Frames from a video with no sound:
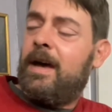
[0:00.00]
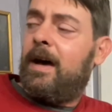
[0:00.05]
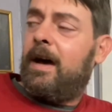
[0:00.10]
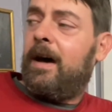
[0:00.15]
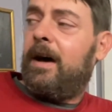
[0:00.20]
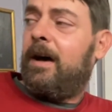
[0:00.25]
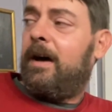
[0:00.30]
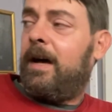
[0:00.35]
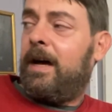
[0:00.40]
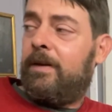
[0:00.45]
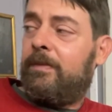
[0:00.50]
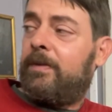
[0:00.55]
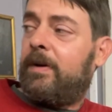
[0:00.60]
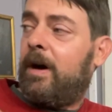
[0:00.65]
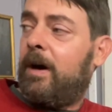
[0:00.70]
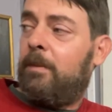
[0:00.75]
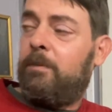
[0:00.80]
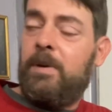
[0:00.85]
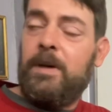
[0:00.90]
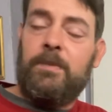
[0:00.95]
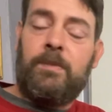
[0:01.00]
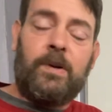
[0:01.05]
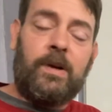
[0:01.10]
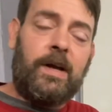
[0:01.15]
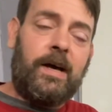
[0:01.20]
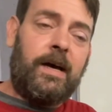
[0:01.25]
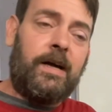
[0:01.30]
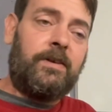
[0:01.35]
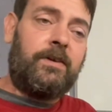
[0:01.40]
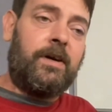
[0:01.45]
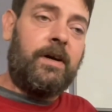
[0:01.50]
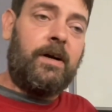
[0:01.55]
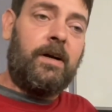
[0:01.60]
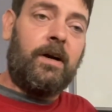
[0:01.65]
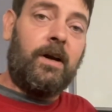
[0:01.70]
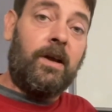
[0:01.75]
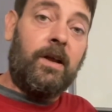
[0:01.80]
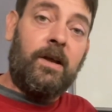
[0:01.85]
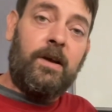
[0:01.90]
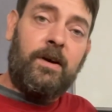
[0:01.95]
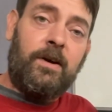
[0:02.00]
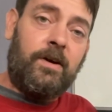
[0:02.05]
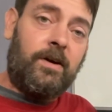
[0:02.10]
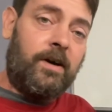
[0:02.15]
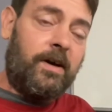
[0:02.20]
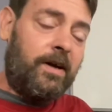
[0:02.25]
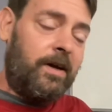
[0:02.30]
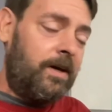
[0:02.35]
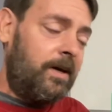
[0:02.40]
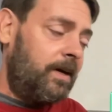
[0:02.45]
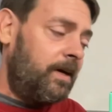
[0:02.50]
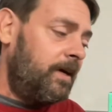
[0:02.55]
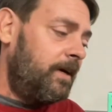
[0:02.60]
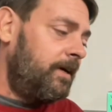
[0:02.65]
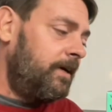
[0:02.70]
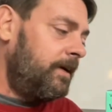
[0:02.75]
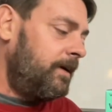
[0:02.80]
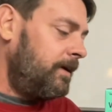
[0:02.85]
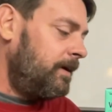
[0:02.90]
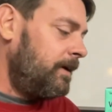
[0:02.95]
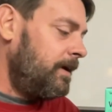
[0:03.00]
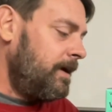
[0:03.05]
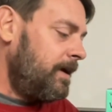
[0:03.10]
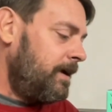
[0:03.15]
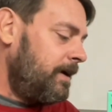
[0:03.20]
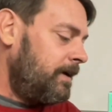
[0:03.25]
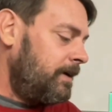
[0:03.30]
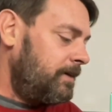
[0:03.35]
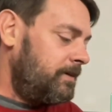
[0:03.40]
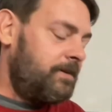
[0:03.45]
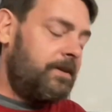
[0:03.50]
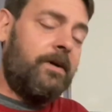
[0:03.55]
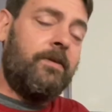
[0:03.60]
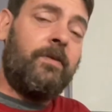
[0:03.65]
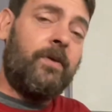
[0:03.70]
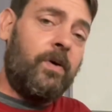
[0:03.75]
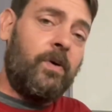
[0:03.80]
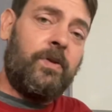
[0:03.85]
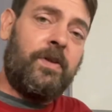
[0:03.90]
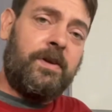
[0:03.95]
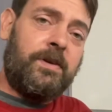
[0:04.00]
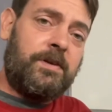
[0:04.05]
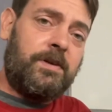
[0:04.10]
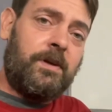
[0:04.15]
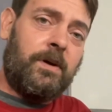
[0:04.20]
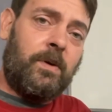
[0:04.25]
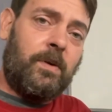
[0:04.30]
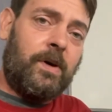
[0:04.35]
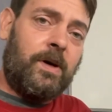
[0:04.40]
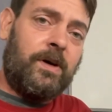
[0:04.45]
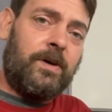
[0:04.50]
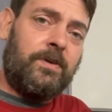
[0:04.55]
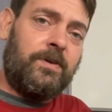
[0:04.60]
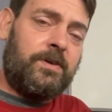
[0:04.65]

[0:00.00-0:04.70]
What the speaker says: I've caught people out there littering and so forth and so on.